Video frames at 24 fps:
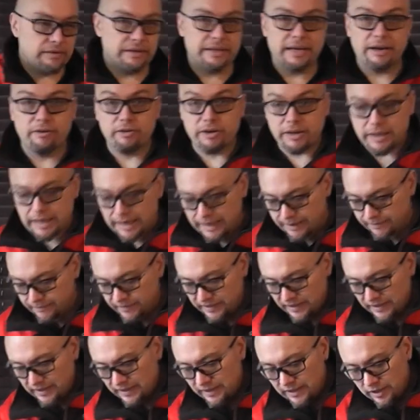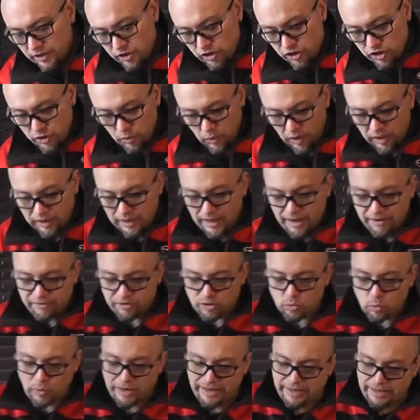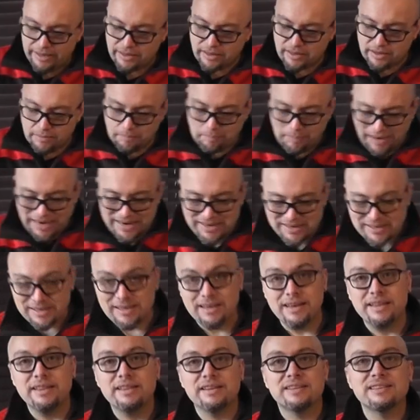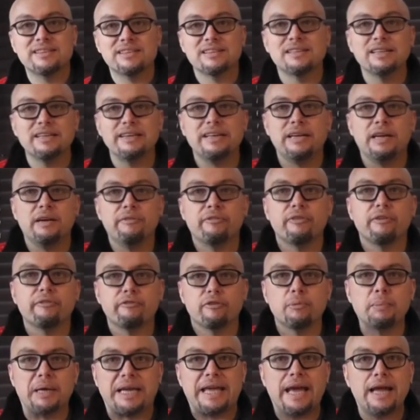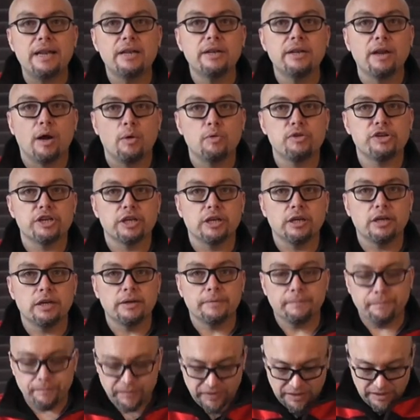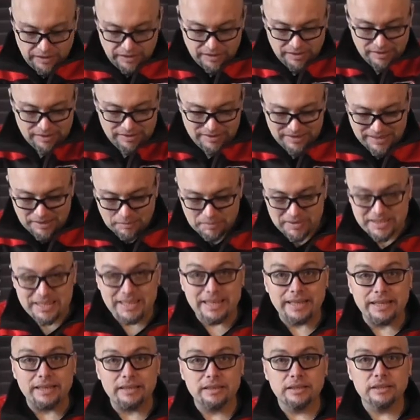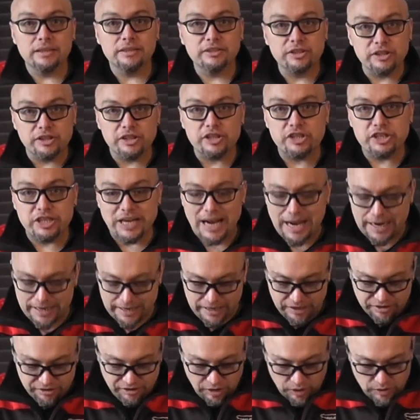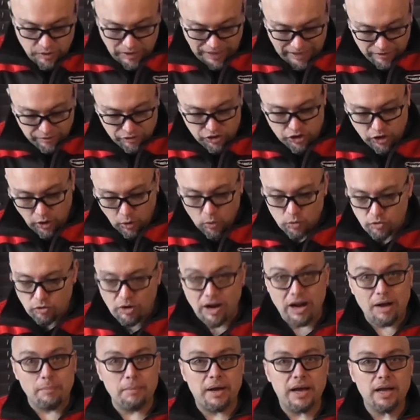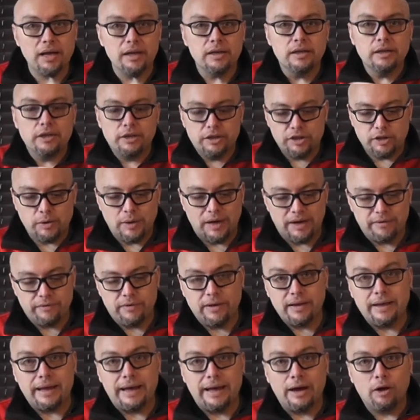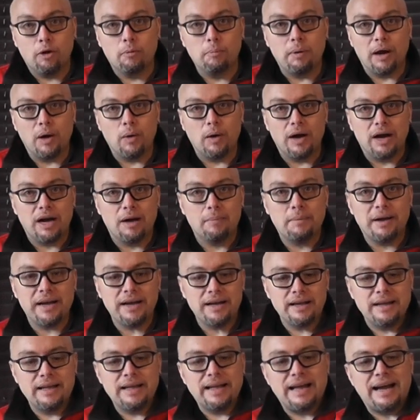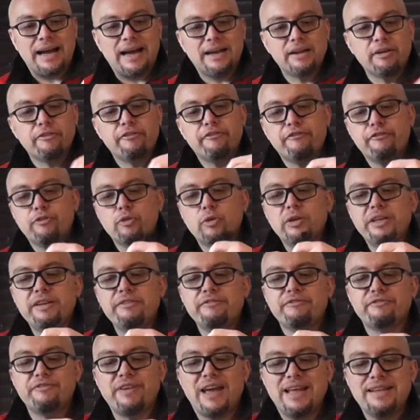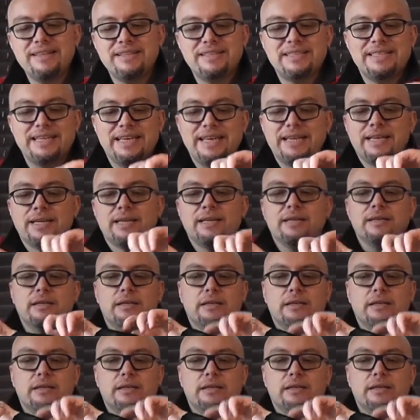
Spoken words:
Get rid of that. You are left with, basically, the sleeve from a kendo shirt, zipped in to the jacket, so you have shoulder armour, you have elbow armour, and a fully vented